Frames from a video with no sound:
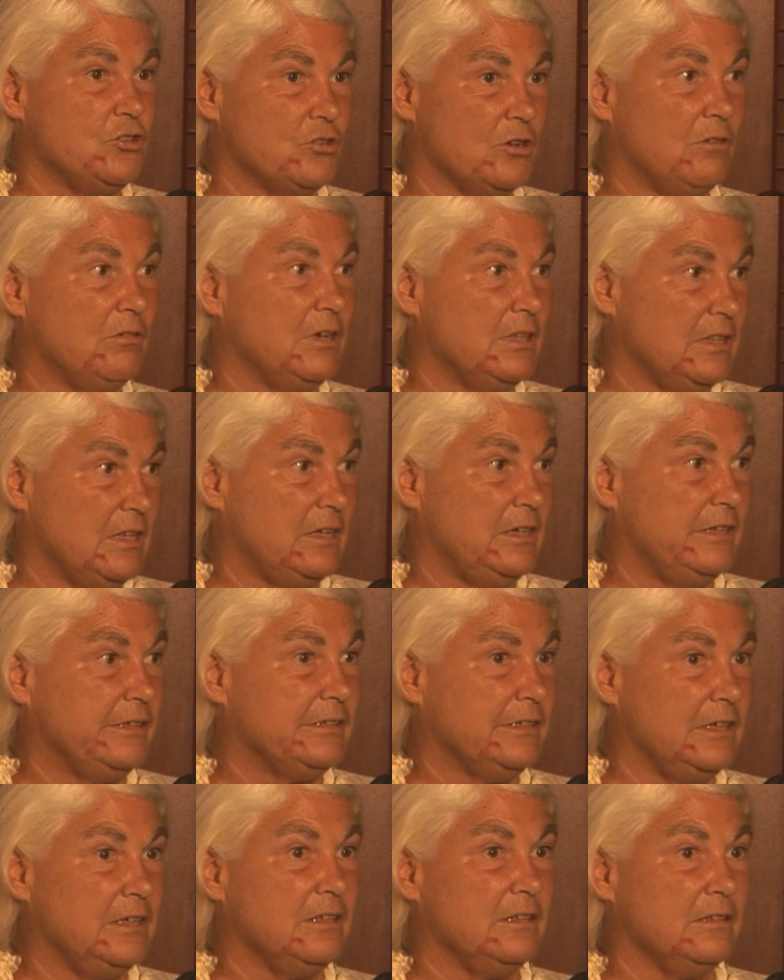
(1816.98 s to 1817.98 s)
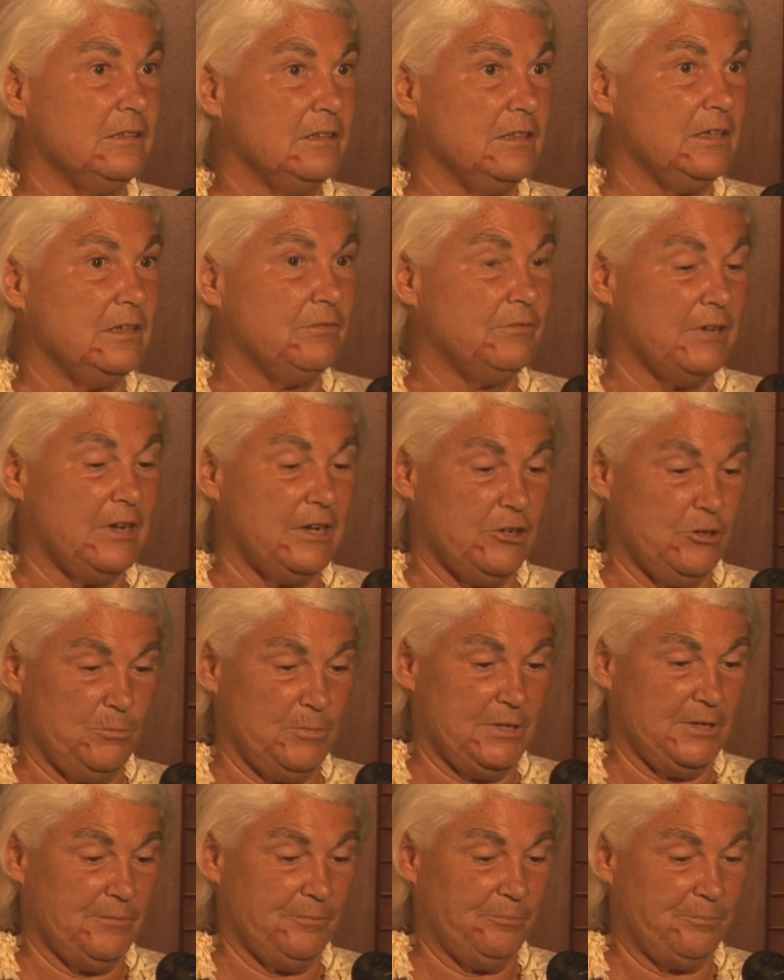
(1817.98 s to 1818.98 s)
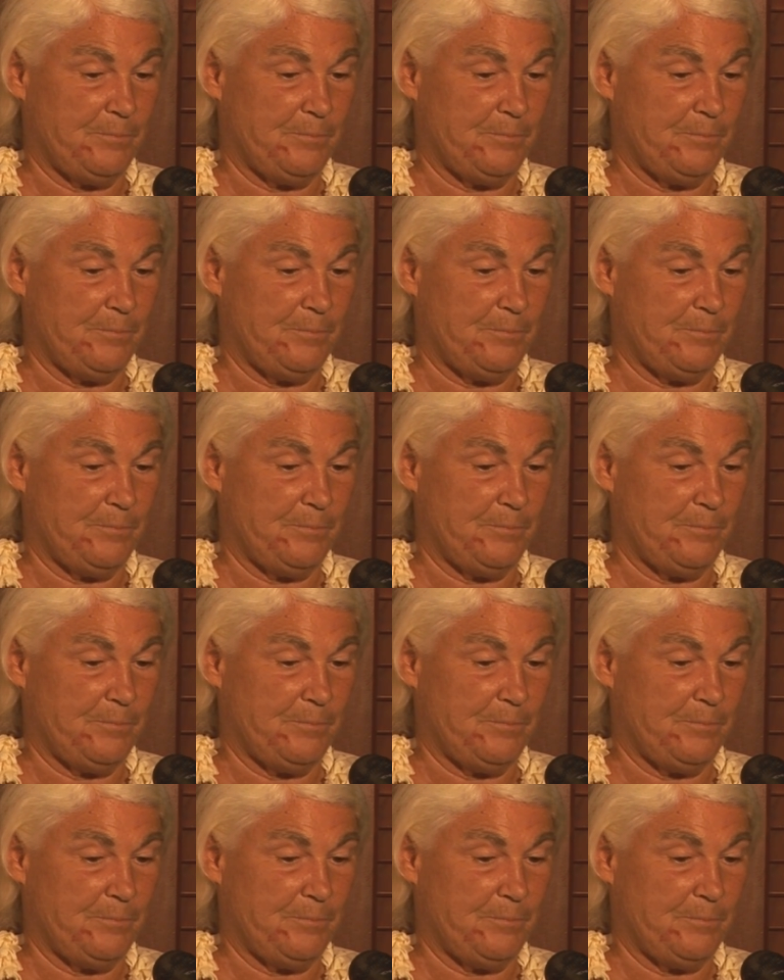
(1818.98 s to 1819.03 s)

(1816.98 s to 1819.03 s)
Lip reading: showing that it's in the environment.